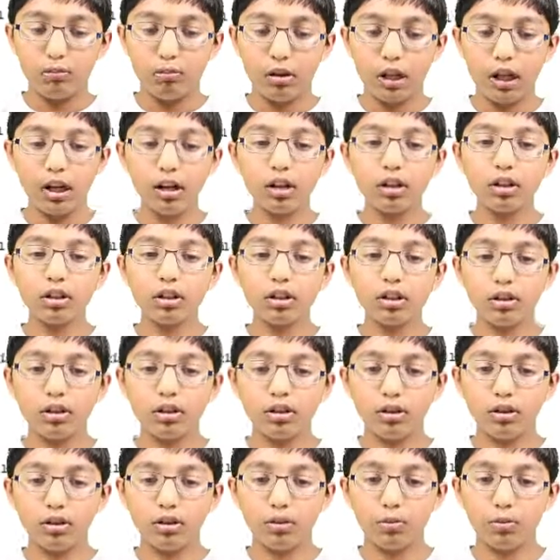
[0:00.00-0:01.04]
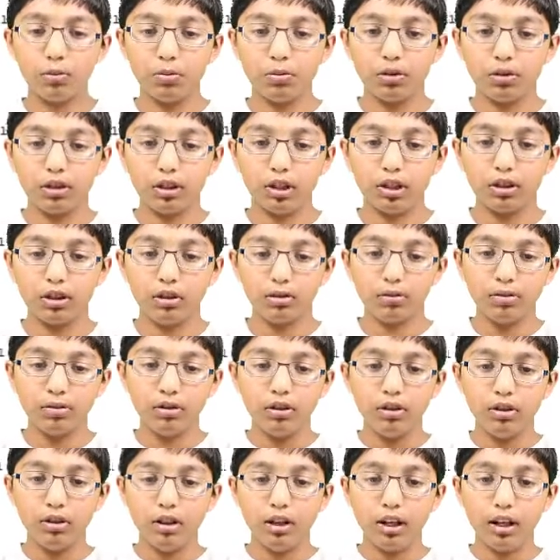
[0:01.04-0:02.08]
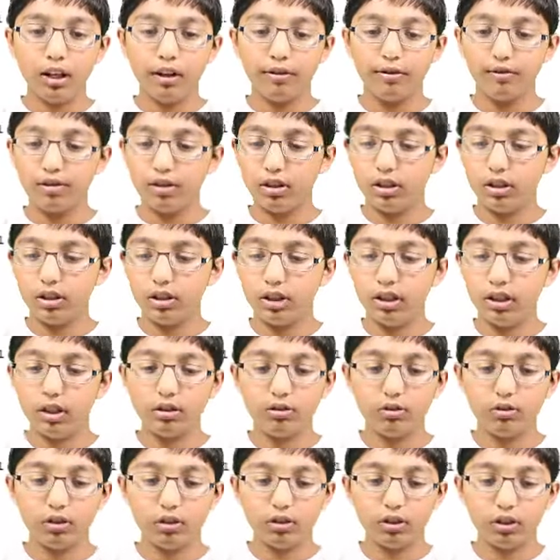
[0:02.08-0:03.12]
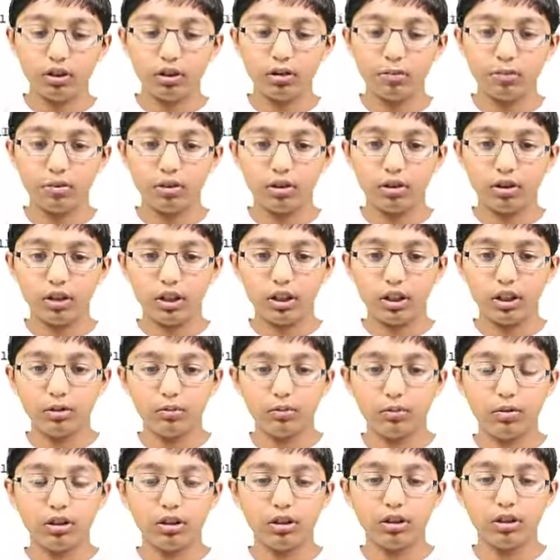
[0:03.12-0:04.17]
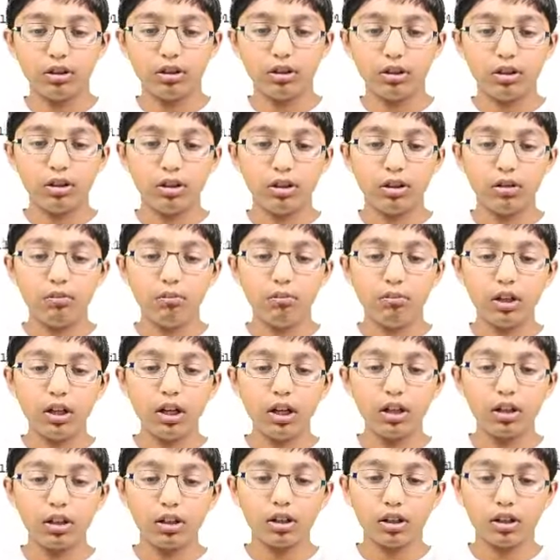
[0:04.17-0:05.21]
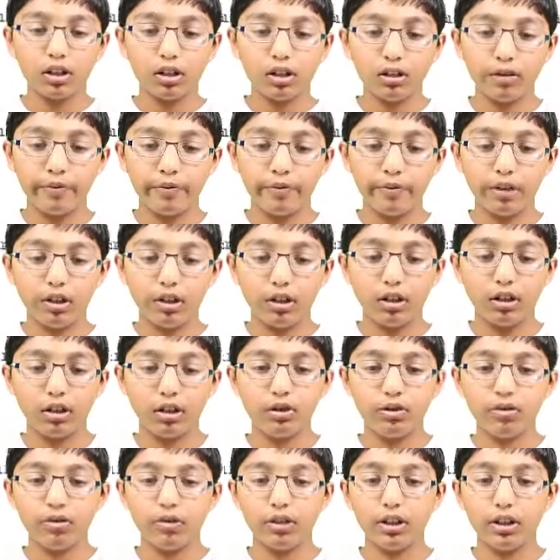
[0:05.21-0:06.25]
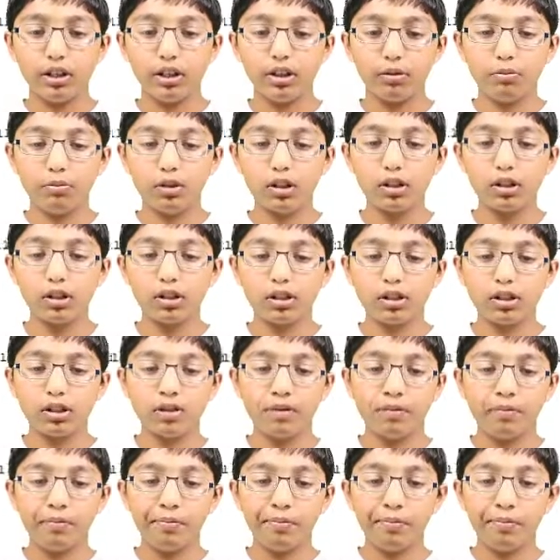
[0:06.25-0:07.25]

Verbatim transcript: black open quotation fg equals open quotation marks black close quotation marks